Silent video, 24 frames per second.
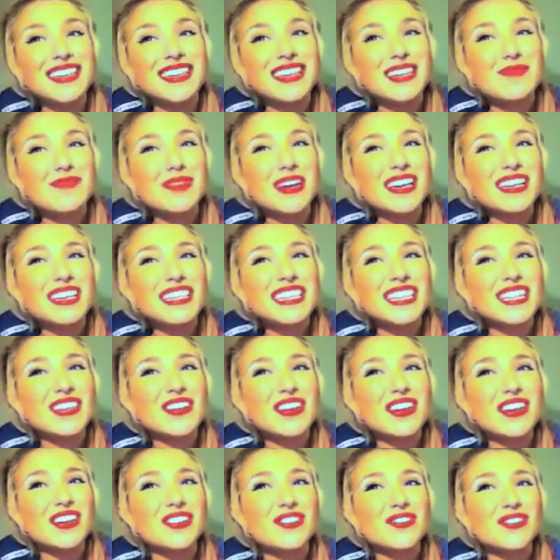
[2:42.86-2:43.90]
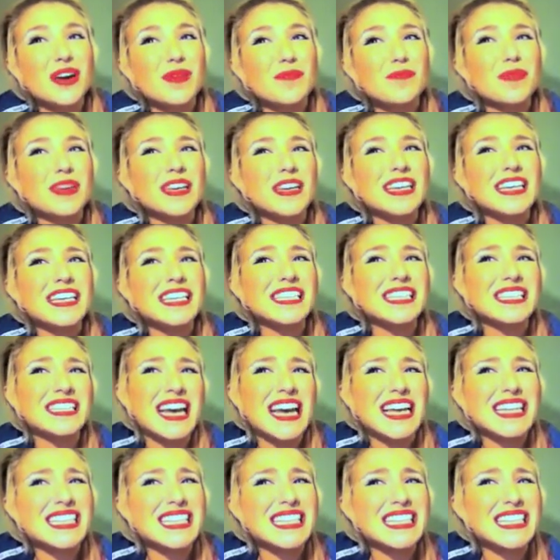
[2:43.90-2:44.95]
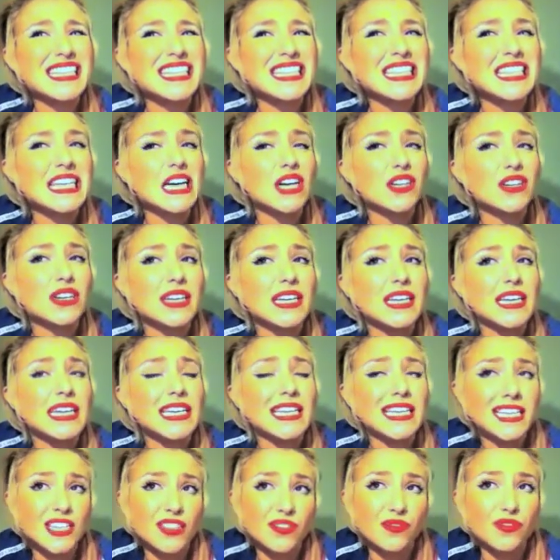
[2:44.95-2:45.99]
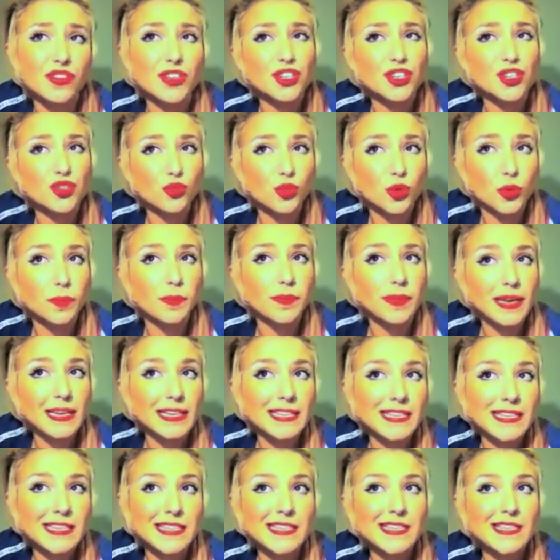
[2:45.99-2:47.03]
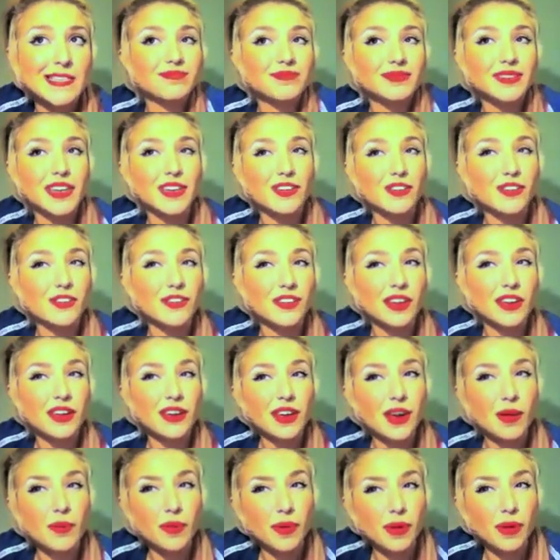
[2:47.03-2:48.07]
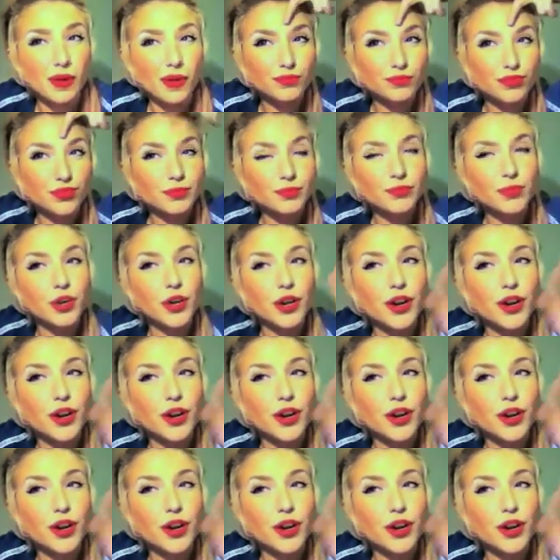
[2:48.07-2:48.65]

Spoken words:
And I'm not going to tell you how to do that because that's on an individual basis. Get your thinking cap out, put it